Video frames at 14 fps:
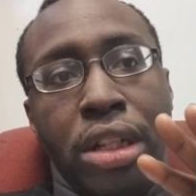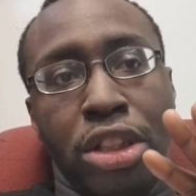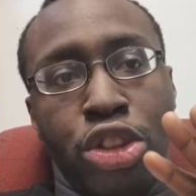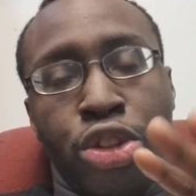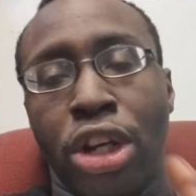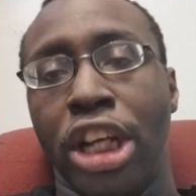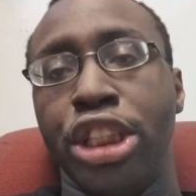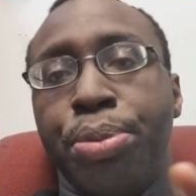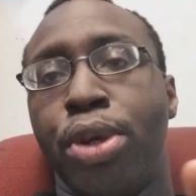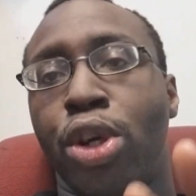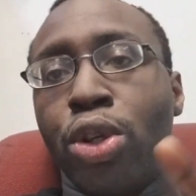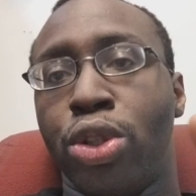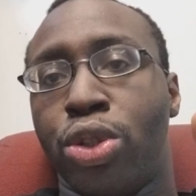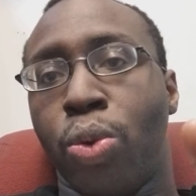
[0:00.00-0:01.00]

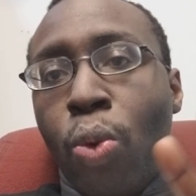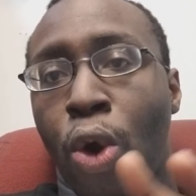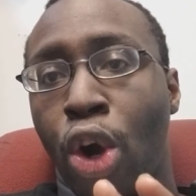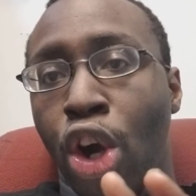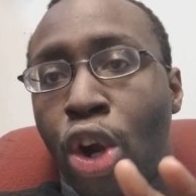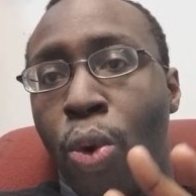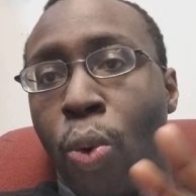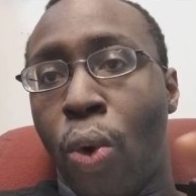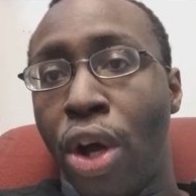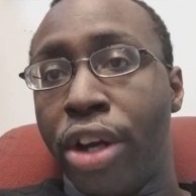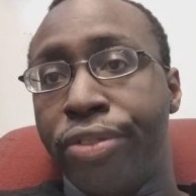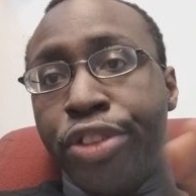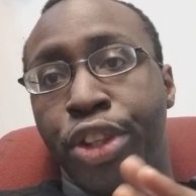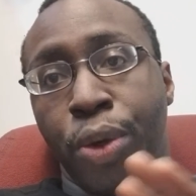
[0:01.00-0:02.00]
transmitters work one
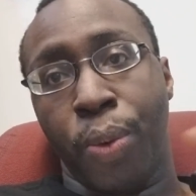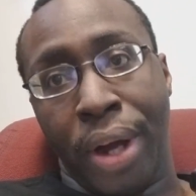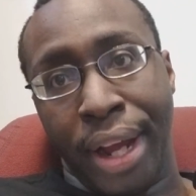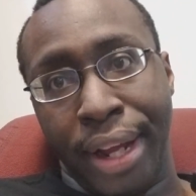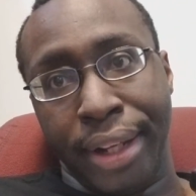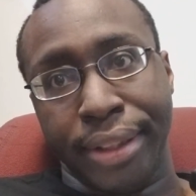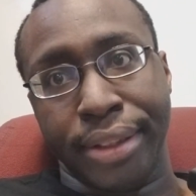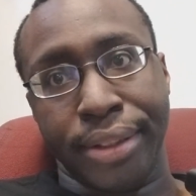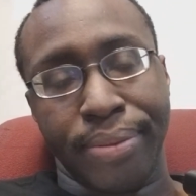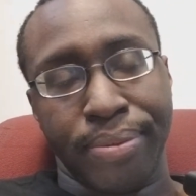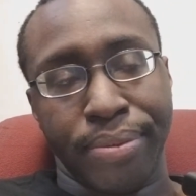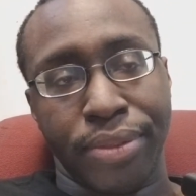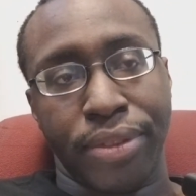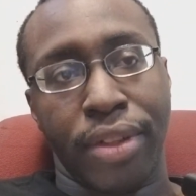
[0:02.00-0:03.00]
of two ways.
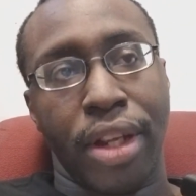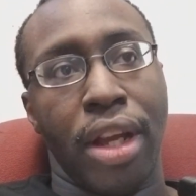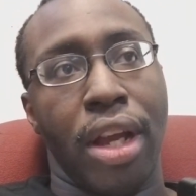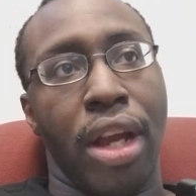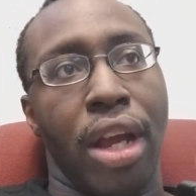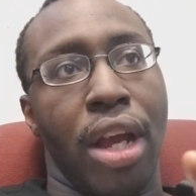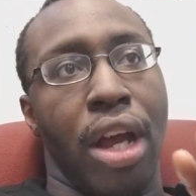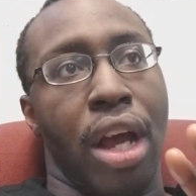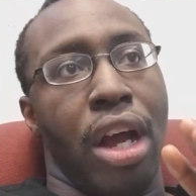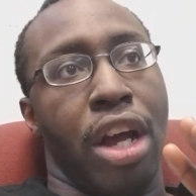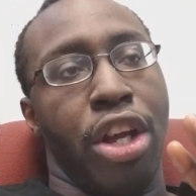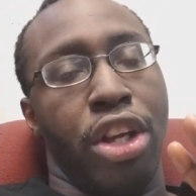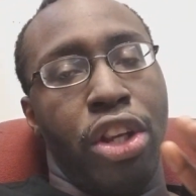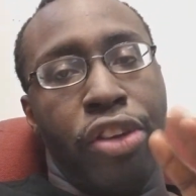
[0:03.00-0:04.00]

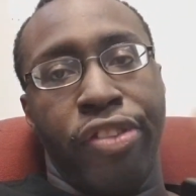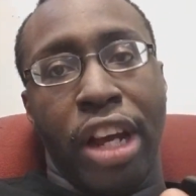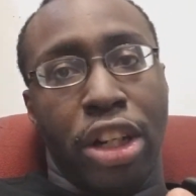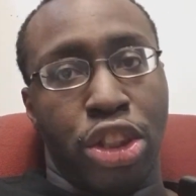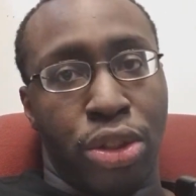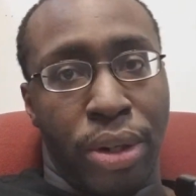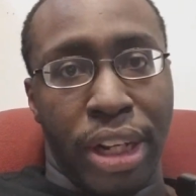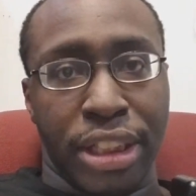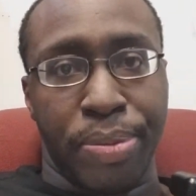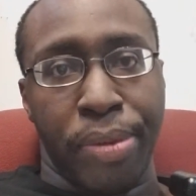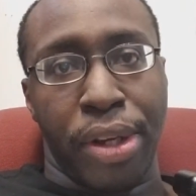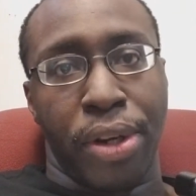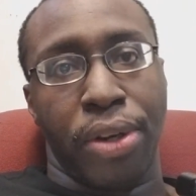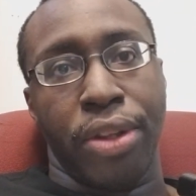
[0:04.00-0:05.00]
You've got a
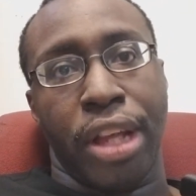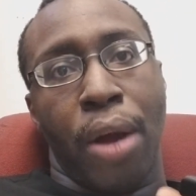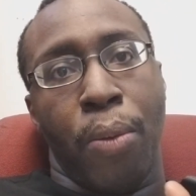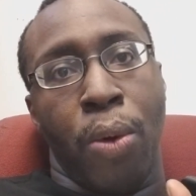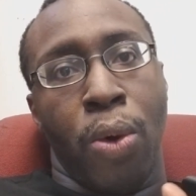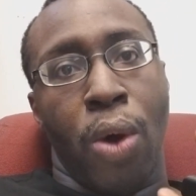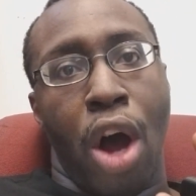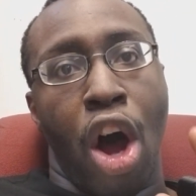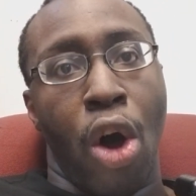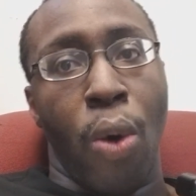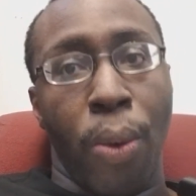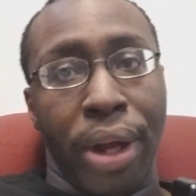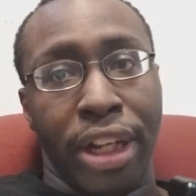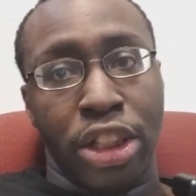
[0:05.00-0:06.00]
transmitter that will
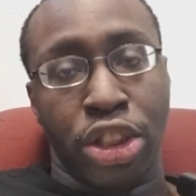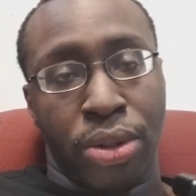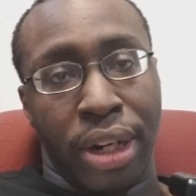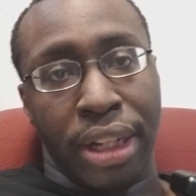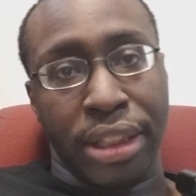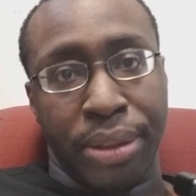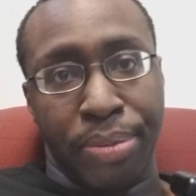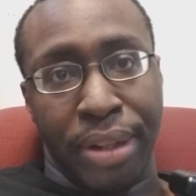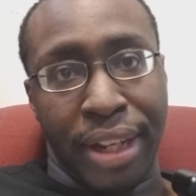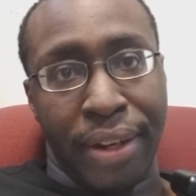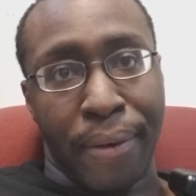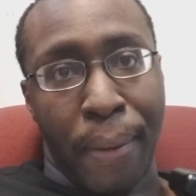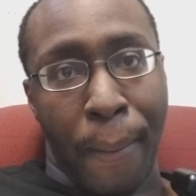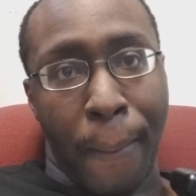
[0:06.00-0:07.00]
always
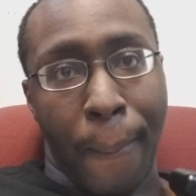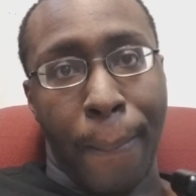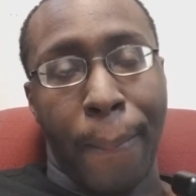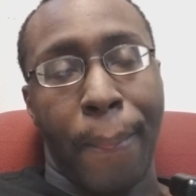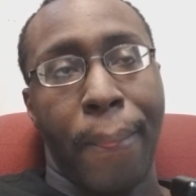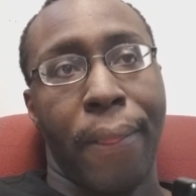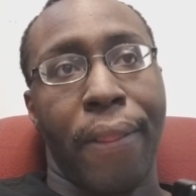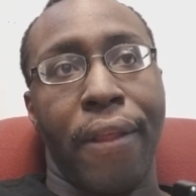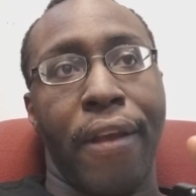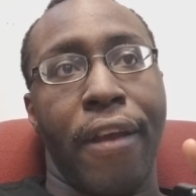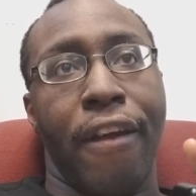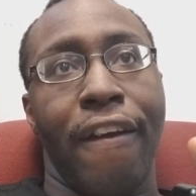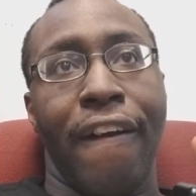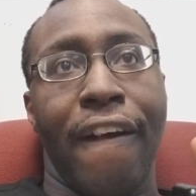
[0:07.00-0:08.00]
transmit,
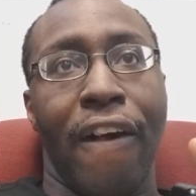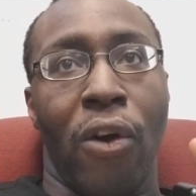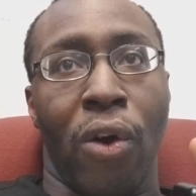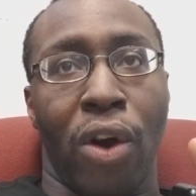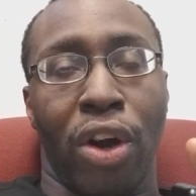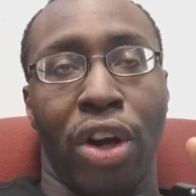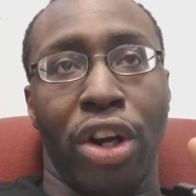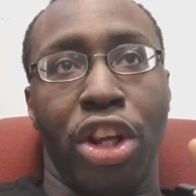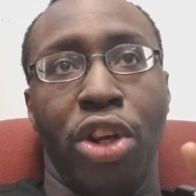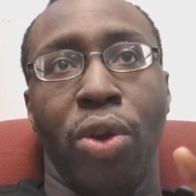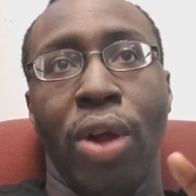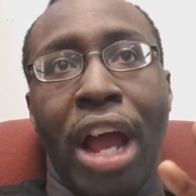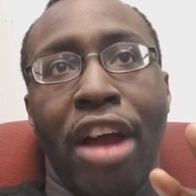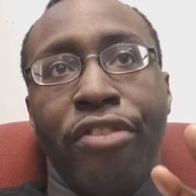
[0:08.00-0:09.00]
or
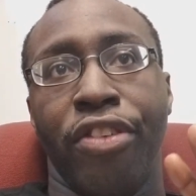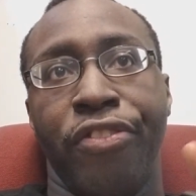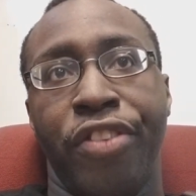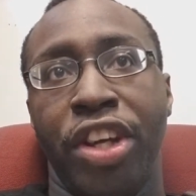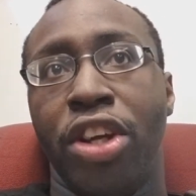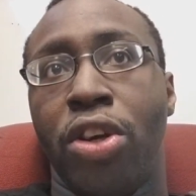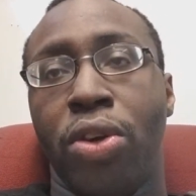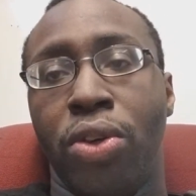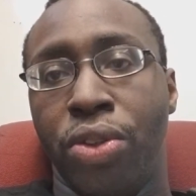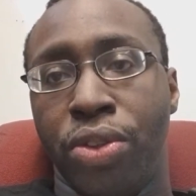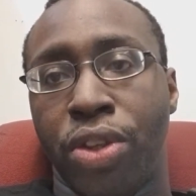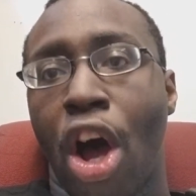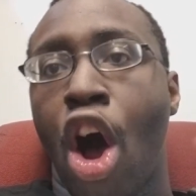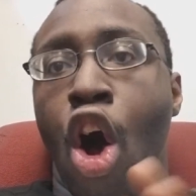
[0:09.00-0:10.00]
you'll have the vehicle
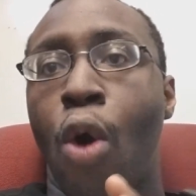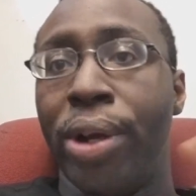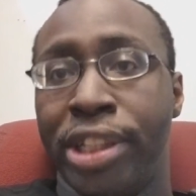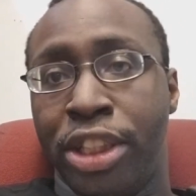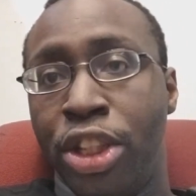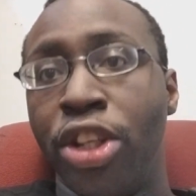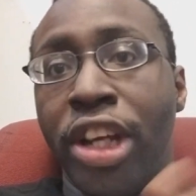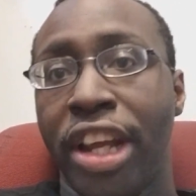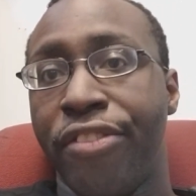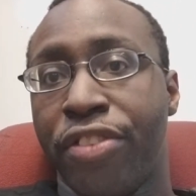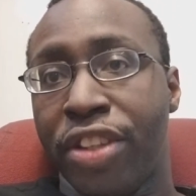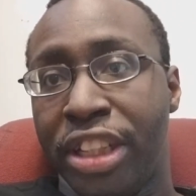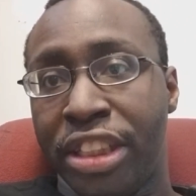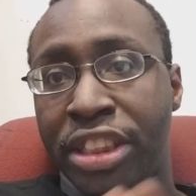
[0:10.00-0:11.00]
always looking
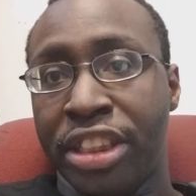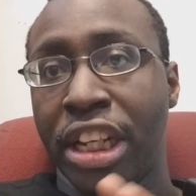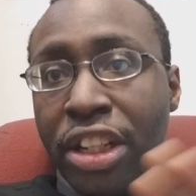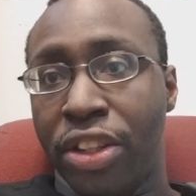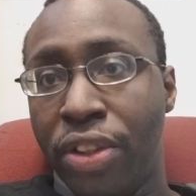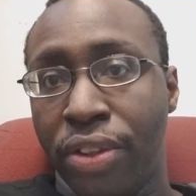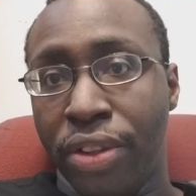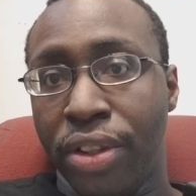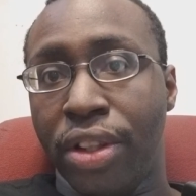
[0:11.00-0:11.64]
for this signal